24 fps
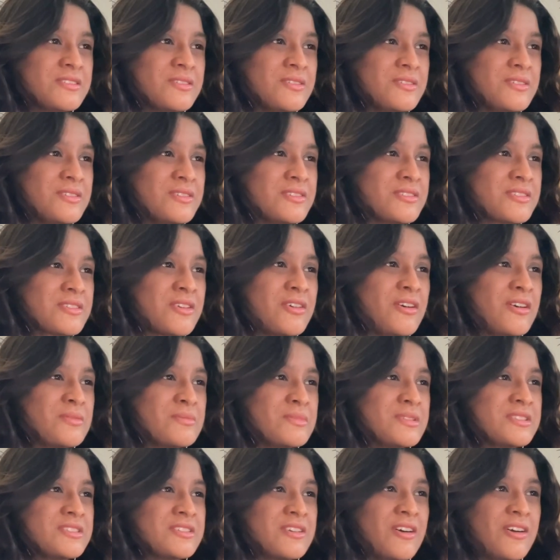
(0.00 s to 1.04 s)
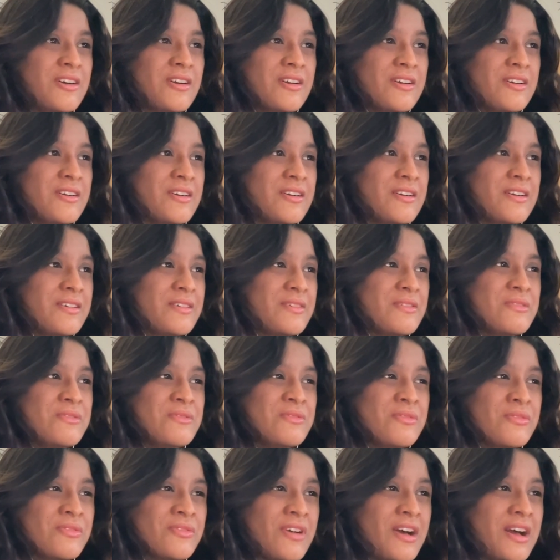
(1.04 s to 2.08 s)
girl's comments are
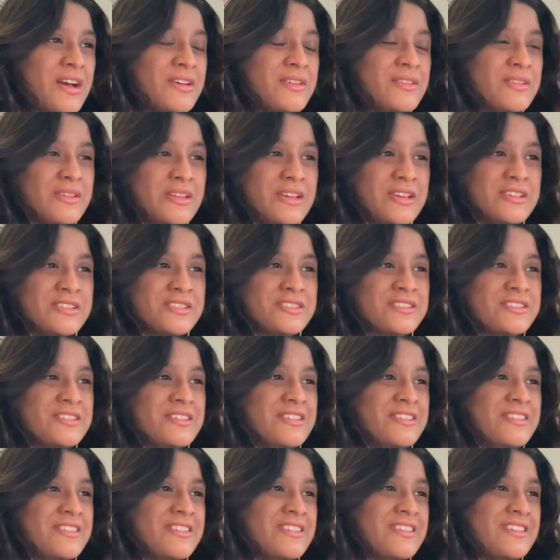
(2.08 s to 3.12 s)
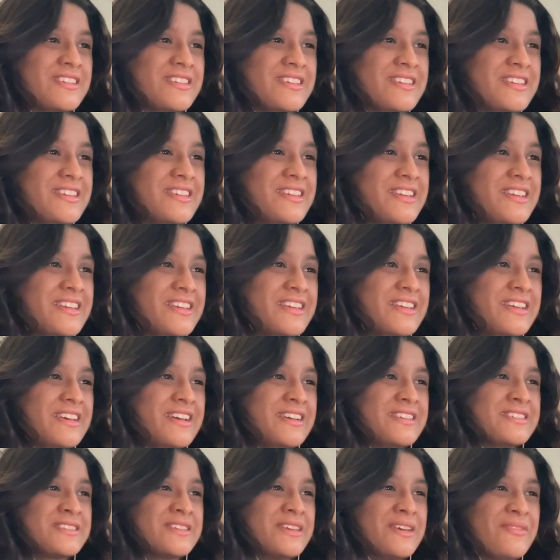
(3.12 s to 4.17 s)
violation.
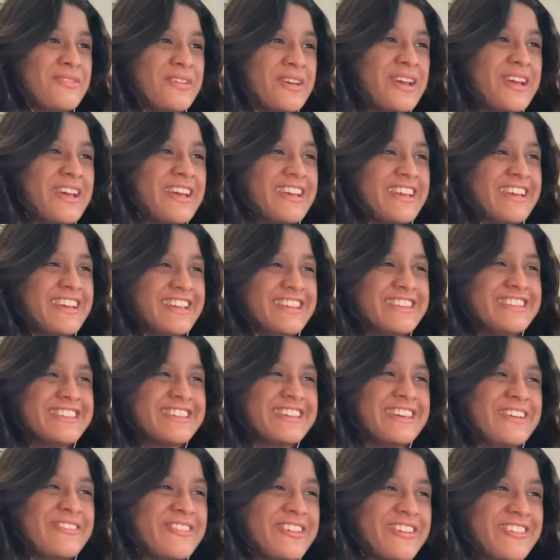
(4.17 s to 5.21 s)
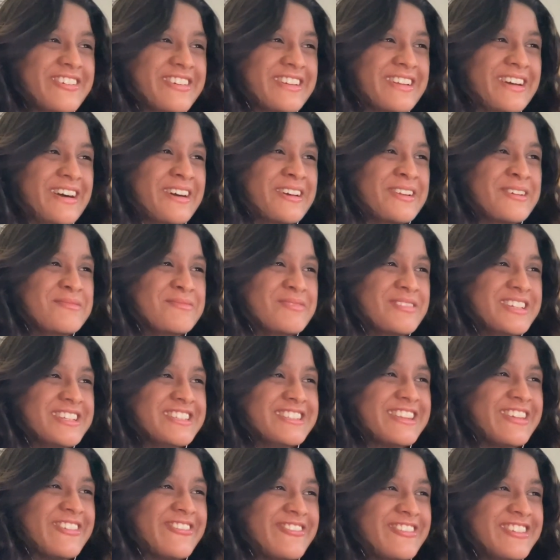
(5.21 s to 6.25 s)
It's giving Renata
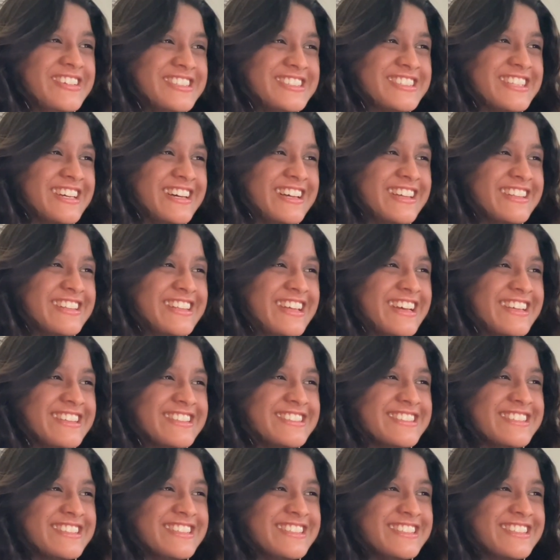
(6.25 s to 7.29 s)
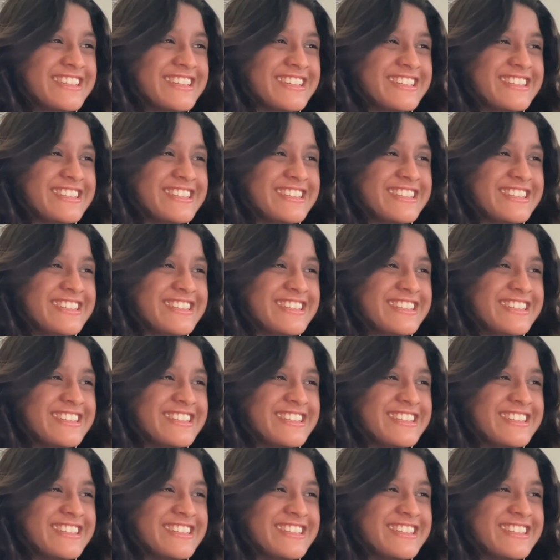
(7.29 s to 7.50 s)
Bliss the freestyle dance teaching